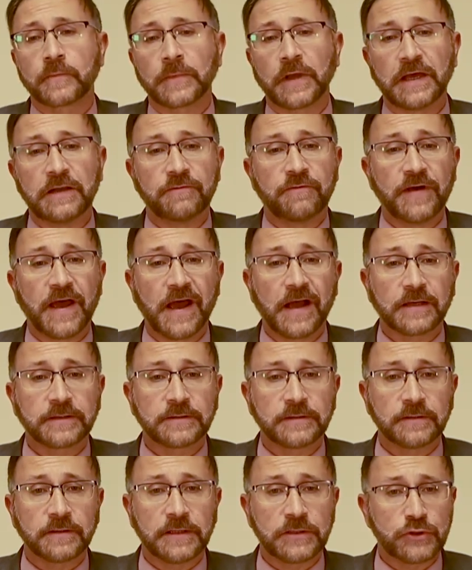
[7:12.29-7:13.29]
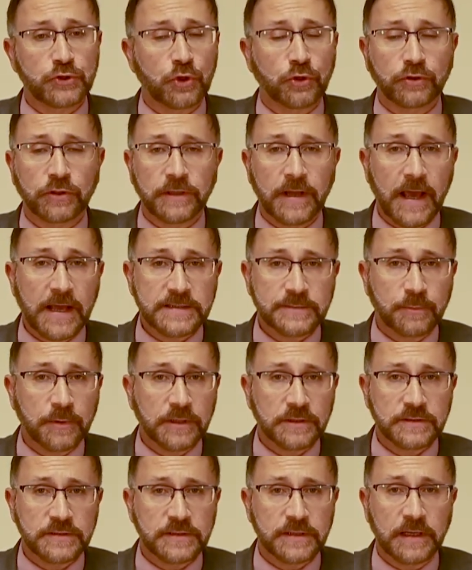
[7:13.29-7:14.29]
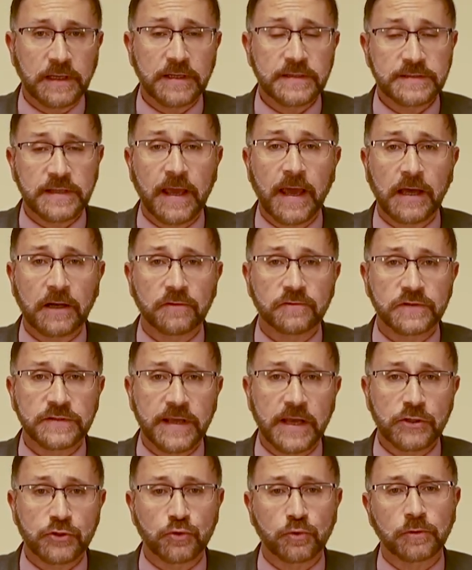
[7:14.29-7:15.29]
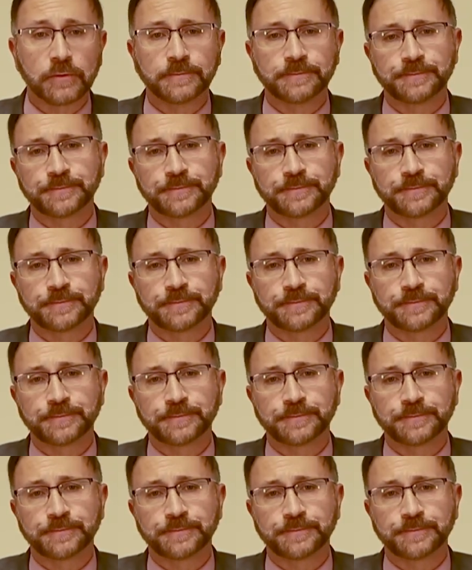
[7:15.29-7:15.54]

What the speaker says: In fact, in certain aspects, it is ahead of schedule.